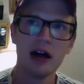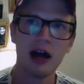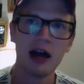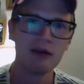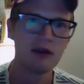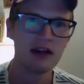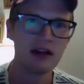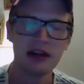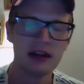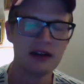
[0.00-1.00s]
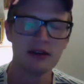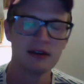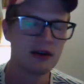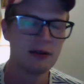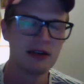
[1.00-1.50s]
I read, like,
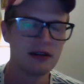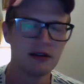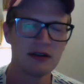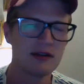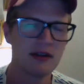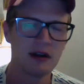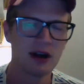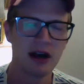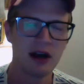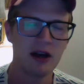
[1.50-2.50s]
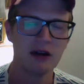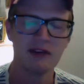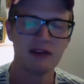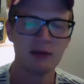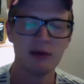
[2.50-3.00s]
I mean, sorry, I heard
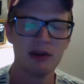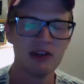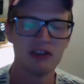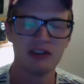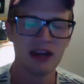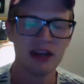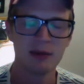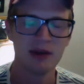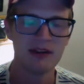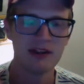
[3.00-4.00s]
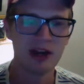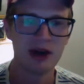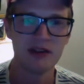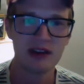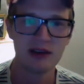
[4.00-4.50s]
someone mention like months ago, I
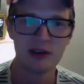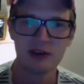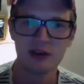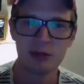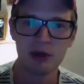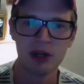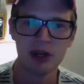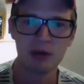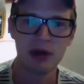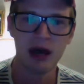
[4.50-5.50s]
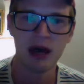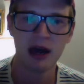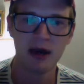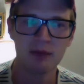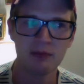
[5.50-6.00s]
was like, to put
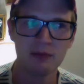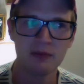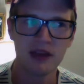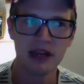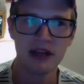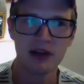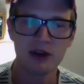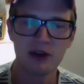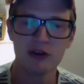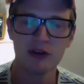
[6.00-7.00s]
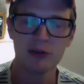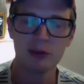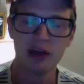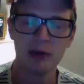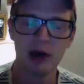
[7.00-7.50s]
like in a little
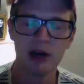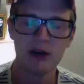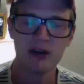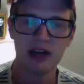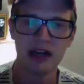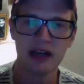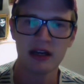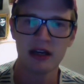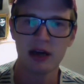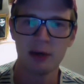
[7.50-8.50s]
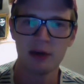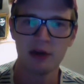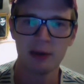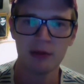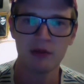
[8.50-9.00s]
spray bottle, like a couple
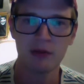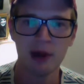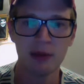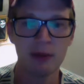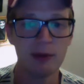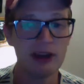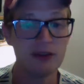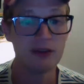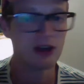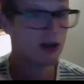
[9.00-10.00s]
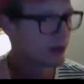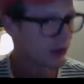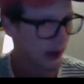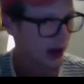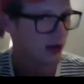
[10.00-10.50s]
drops of peppermint and fill it up
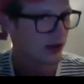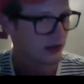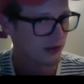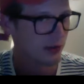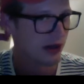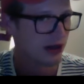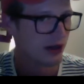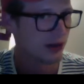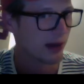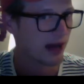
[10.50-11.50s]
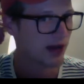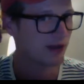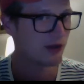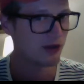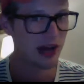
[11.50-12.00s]
with water and spray it on the back of
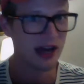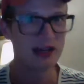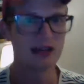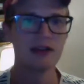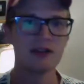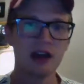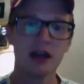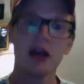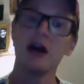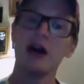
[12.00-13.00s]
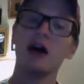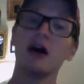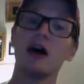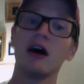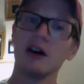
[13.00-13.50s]
your neck. And I was like,
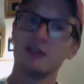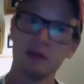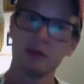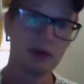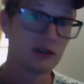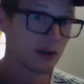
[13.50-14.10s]
I should put some of